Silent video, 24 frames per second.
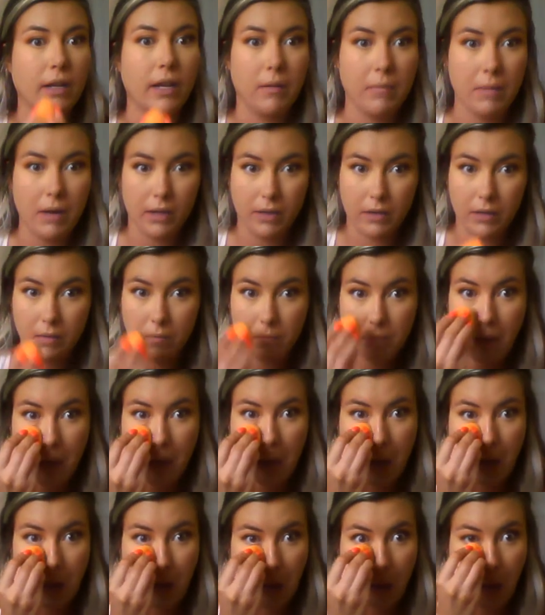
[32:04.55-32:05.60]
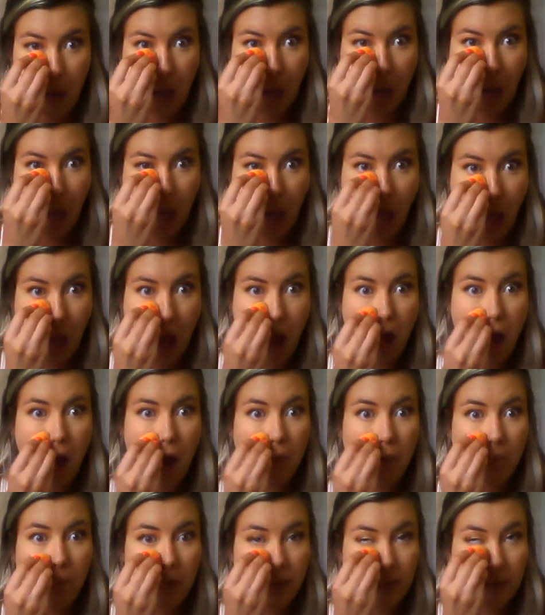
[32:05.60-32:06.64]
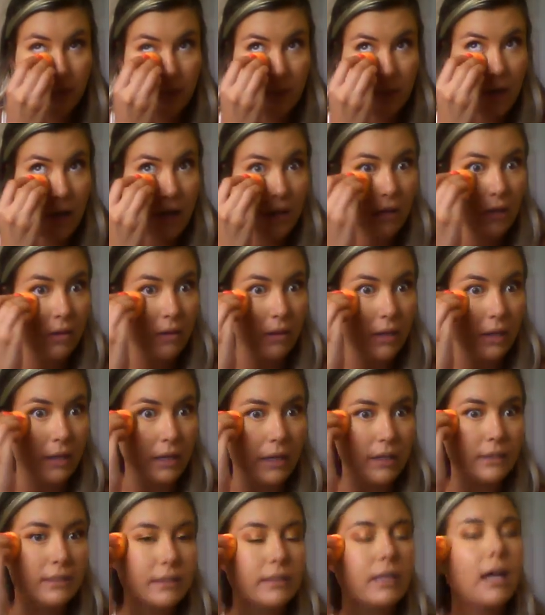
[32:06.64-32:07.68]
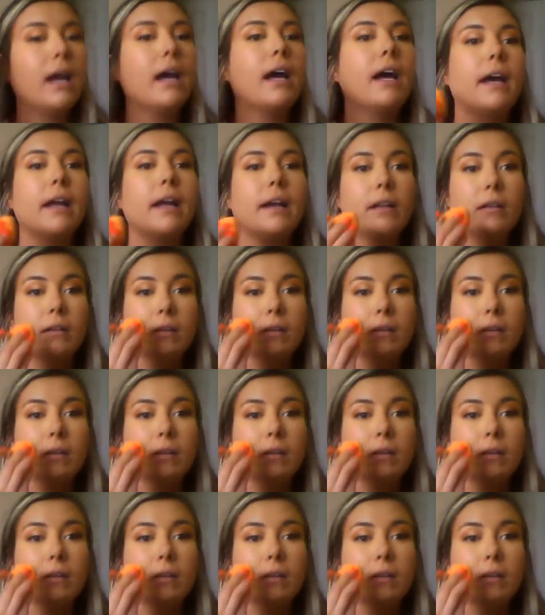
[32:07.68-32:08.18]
not going to bake. This is yellow, like I said,